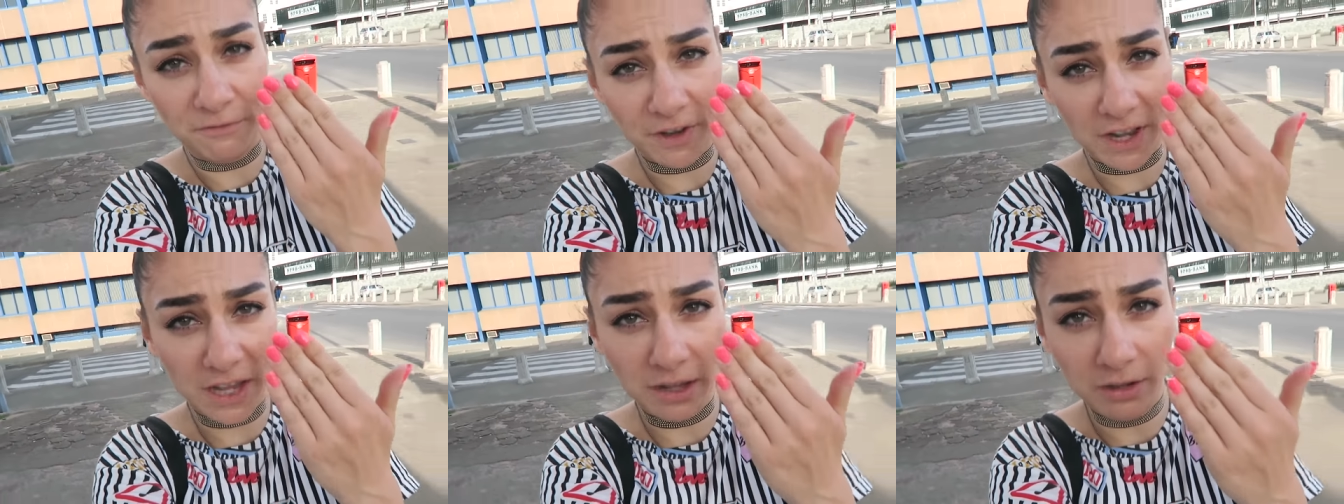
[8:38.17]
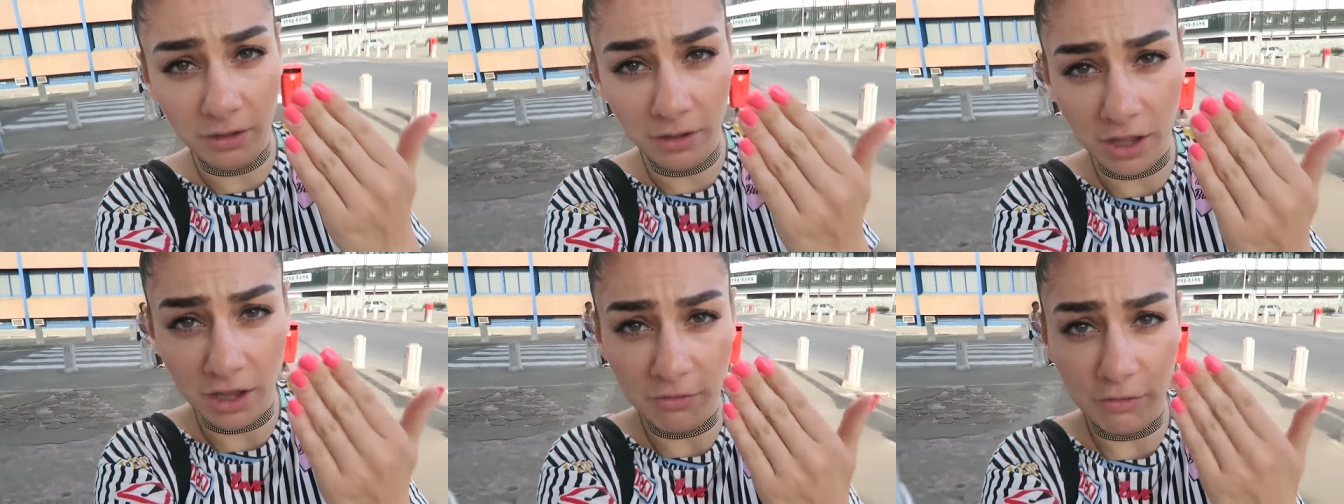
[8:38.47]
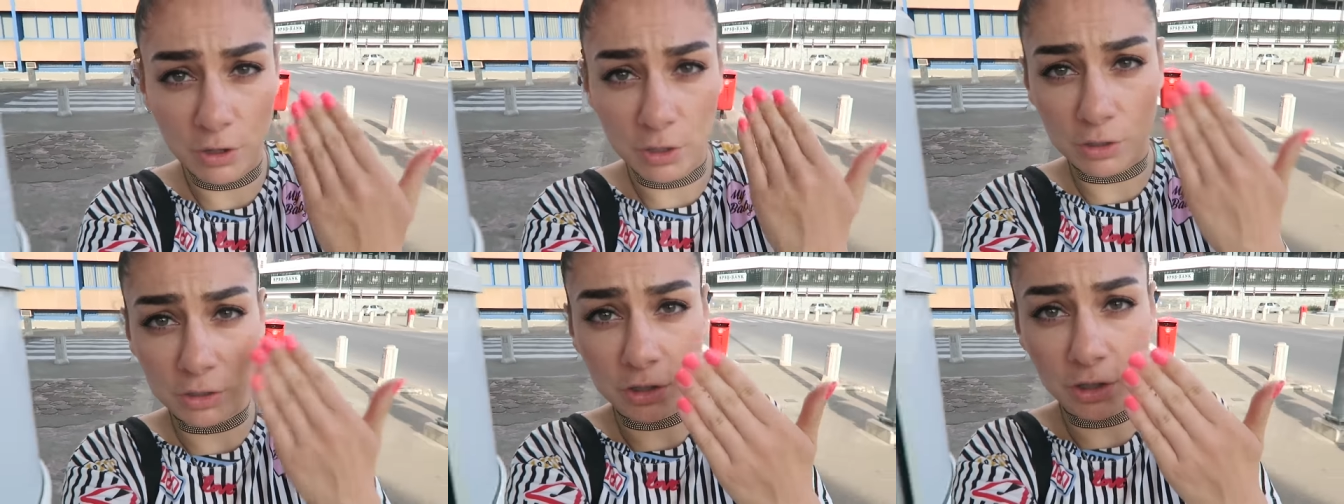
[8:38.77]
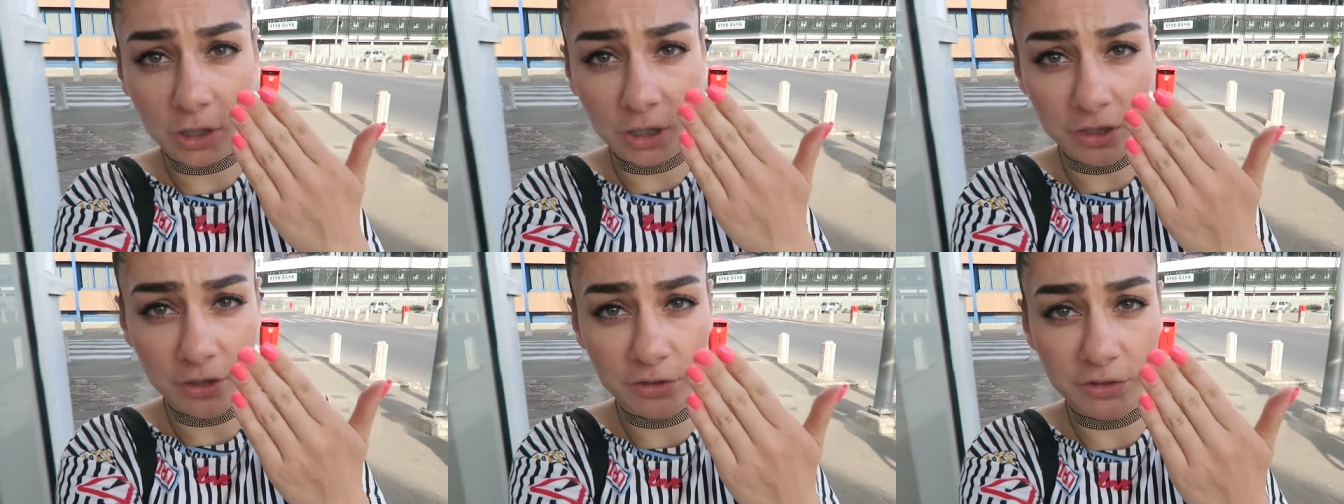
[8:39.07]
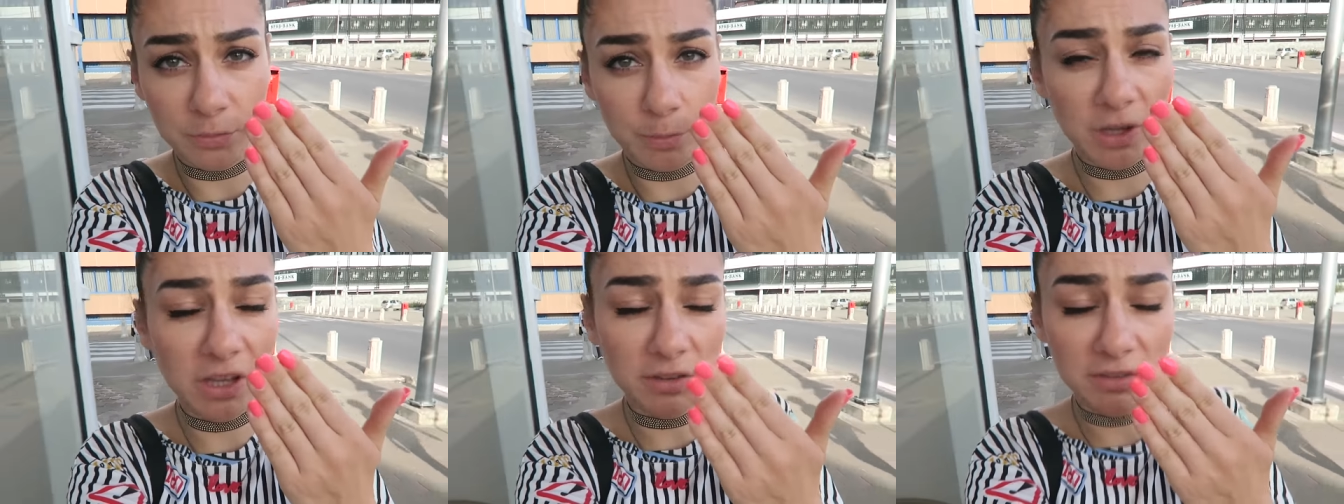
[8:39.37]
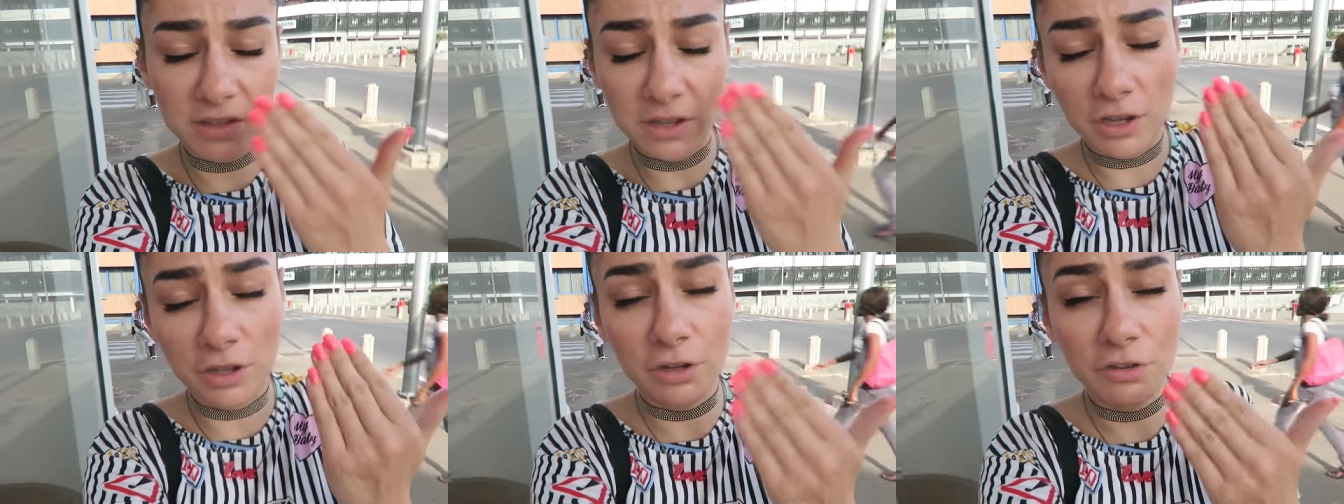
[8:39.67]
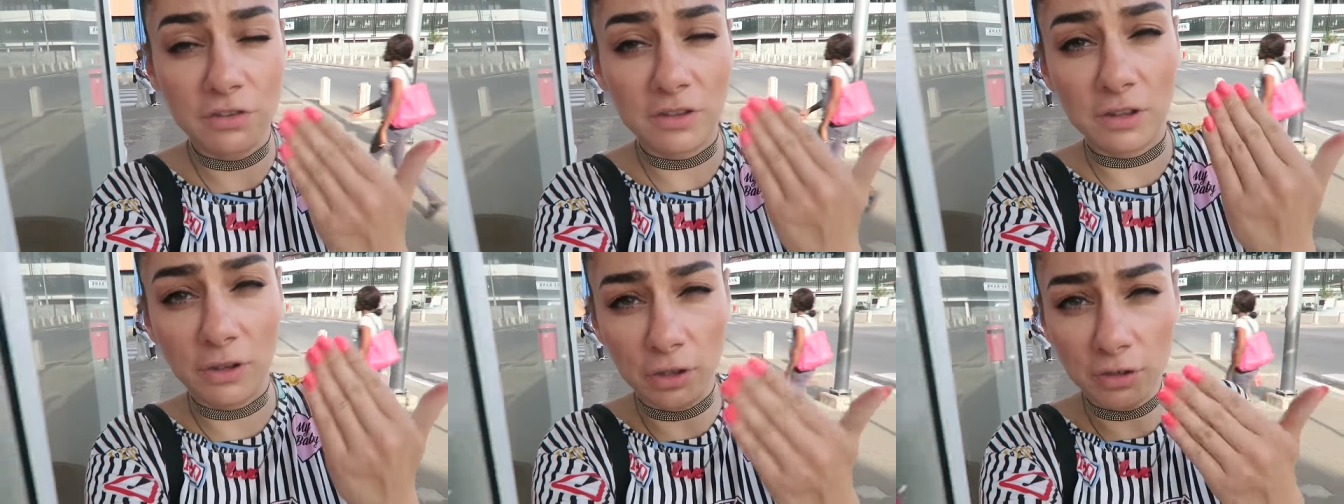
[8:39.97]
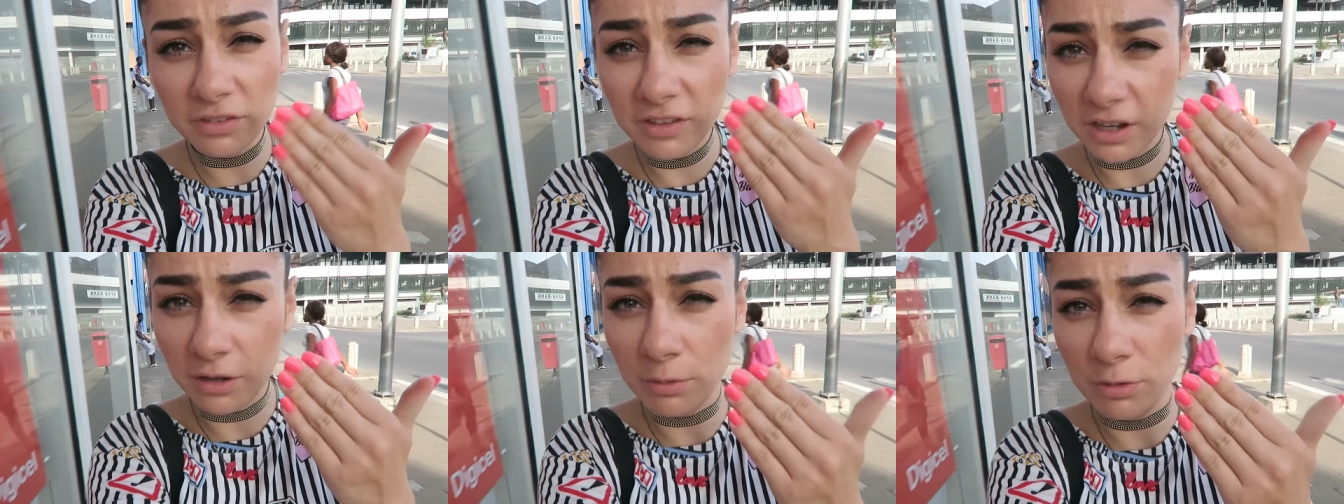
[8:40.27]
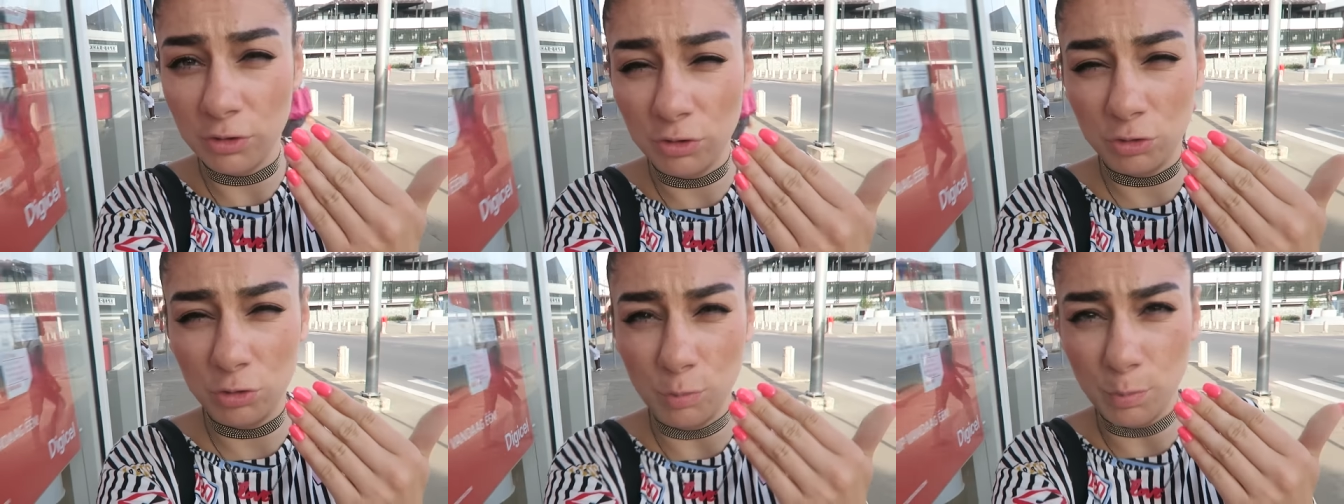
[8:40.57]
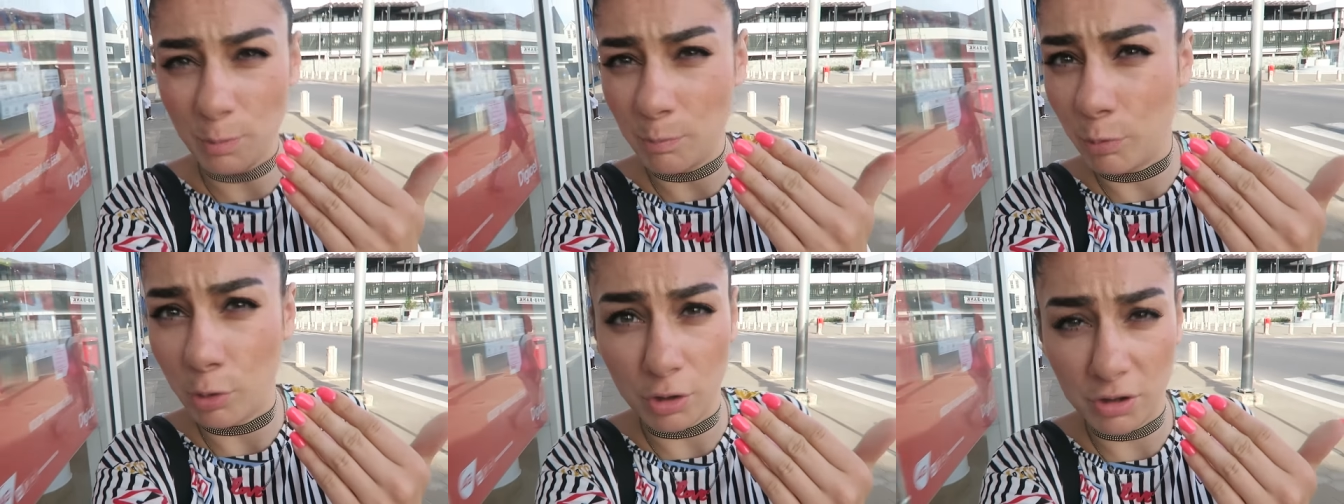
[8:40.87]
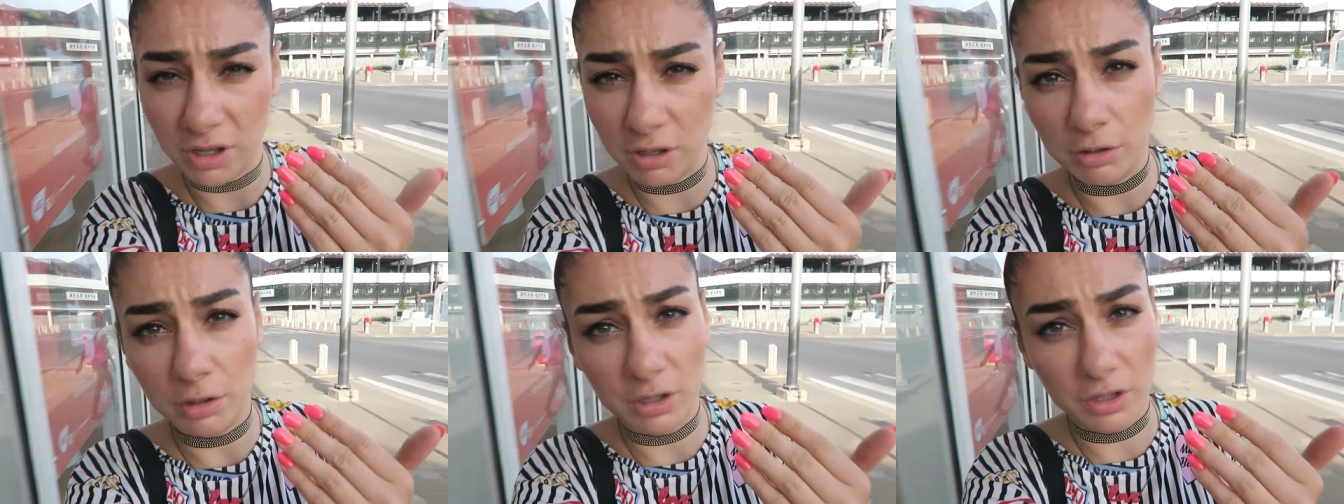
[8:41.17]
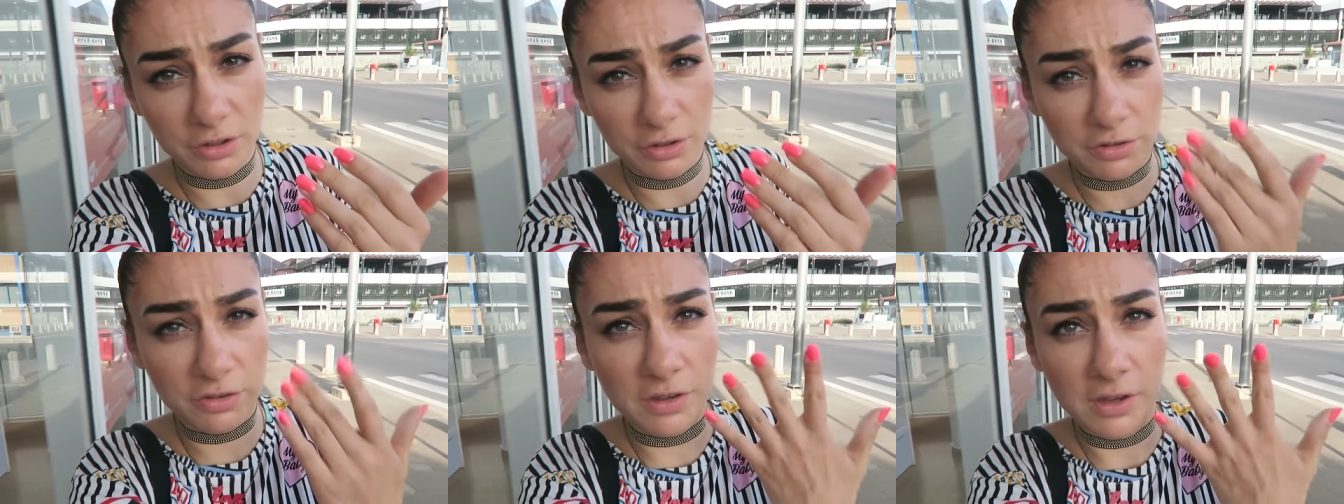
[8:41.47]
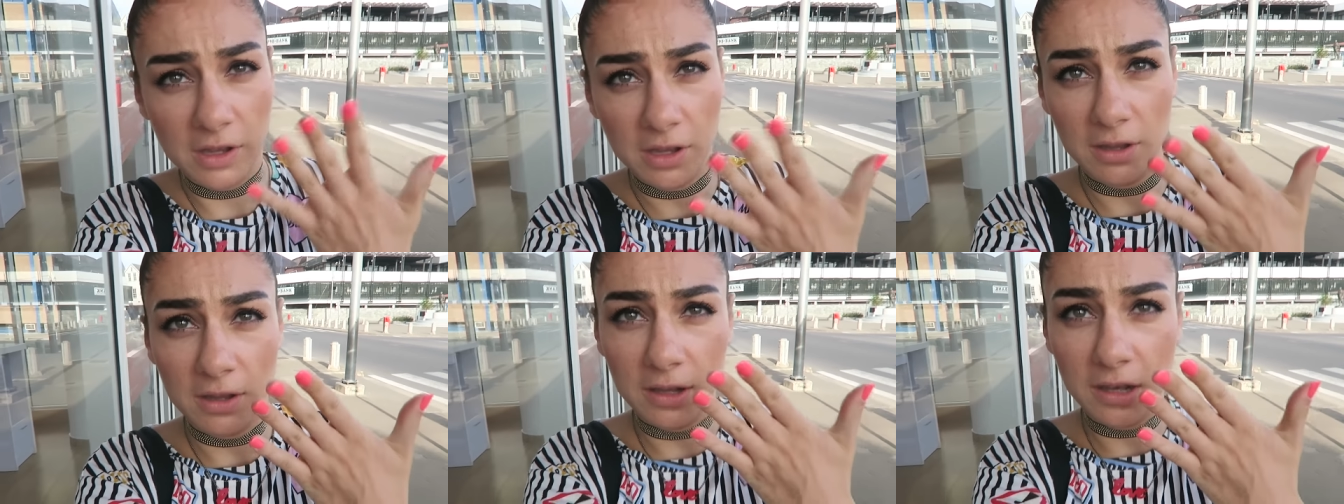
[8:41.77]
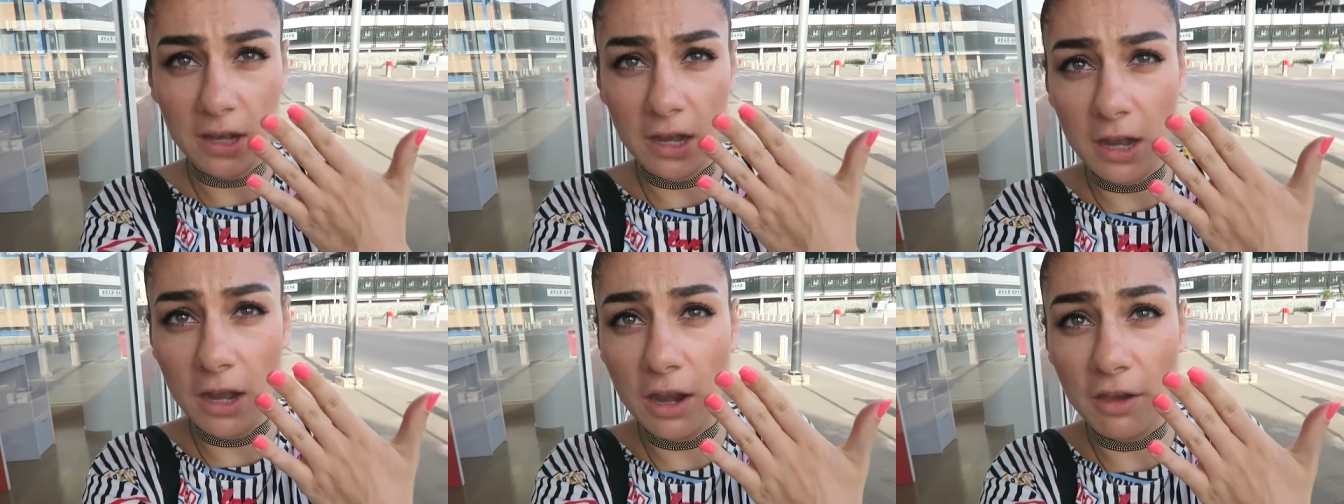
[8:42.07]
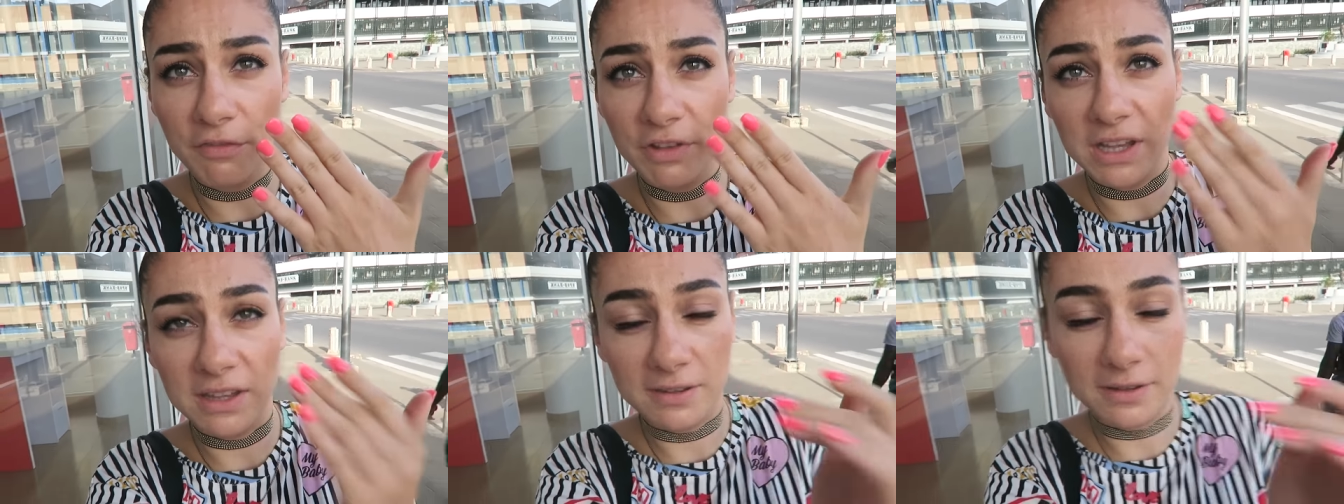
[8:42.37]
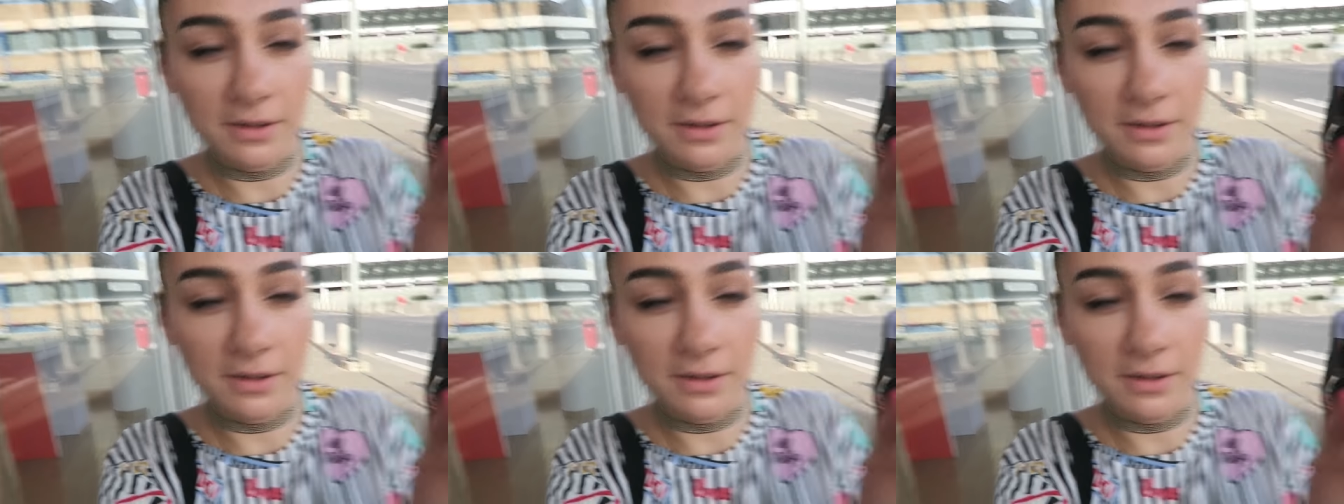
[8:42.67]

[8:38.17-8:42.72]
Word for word: freaking love her colors because the other salons have super boring colors. Love it.